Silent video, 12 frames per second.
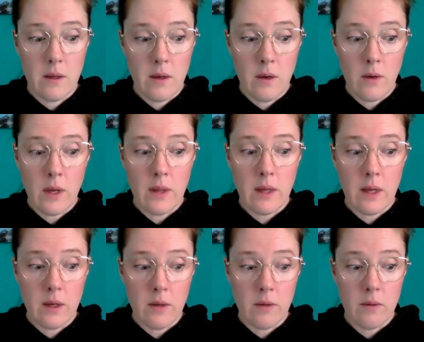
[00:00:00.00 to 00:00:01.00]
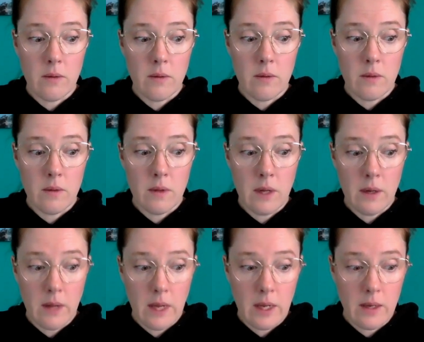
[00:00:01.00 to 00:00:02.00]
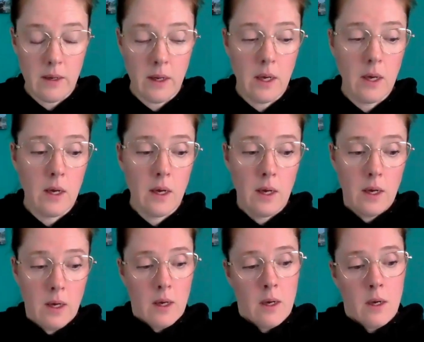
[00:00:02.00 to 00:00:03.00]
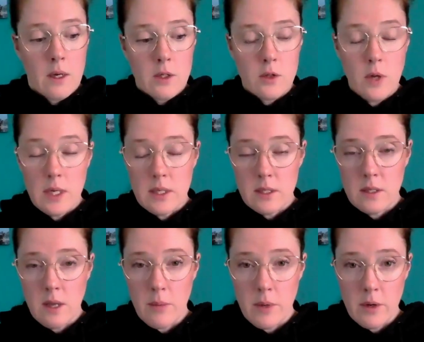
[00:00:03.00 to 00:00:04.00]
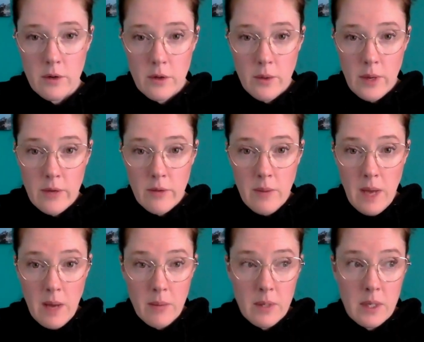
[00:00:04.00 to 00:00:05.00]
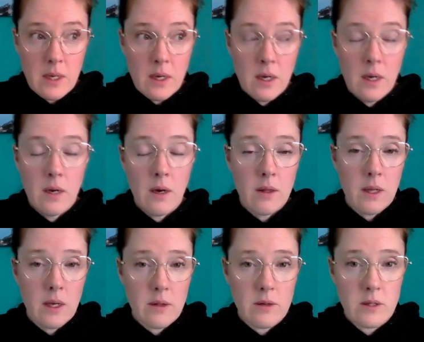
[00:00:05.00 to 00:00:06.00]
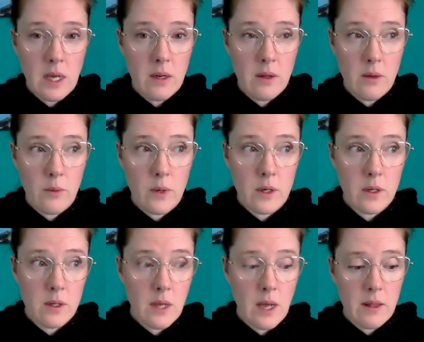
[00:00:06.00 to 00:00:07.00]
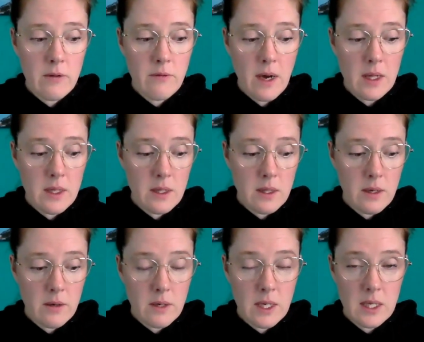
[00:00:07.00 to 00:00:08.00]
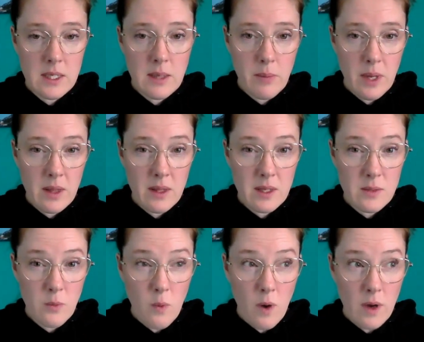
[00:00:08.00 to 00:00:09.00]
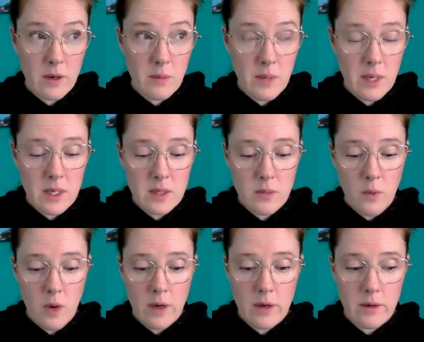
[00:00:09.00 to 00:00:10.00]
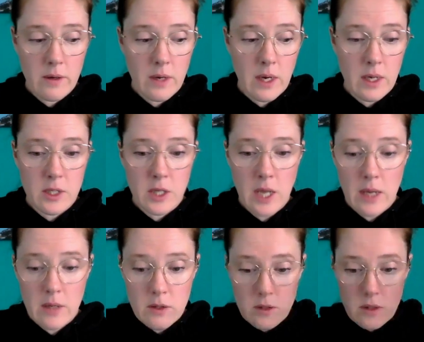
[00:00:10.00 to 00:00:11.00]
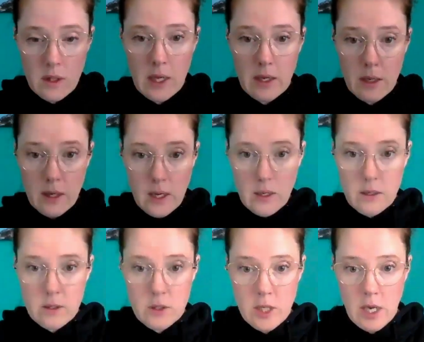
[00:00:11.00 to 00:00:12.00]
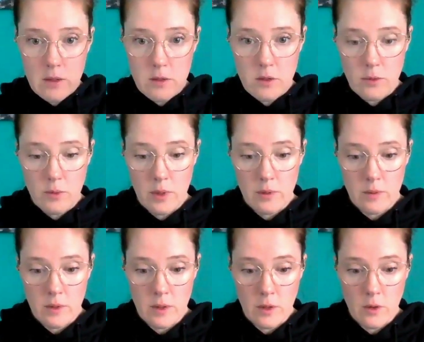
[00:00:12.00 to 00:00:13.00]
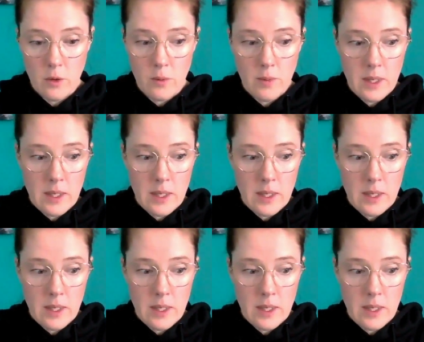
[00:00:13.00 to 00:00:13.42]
okay, thank you. They're like trying to stop an earthquake from happening on the other side of the world. And the fact that they're knee deep in this water, because water channels, like it kind of channels throughout the globe.